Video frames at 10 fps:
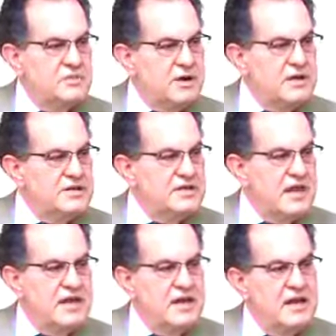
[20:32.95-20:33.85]
where he
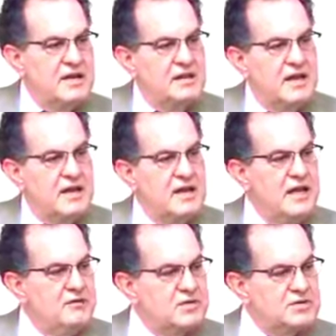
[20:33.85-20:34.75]
said that
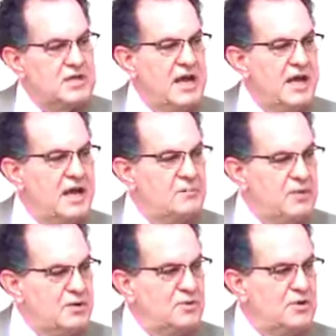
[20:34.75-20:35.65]
he was taken
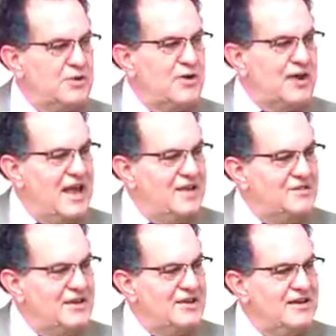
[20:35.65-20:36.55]
up into a third
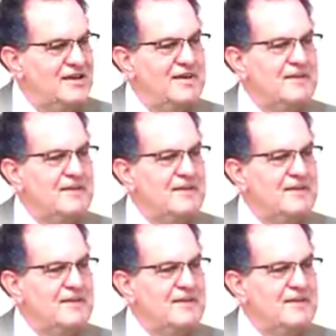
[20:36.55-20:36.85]
heaven.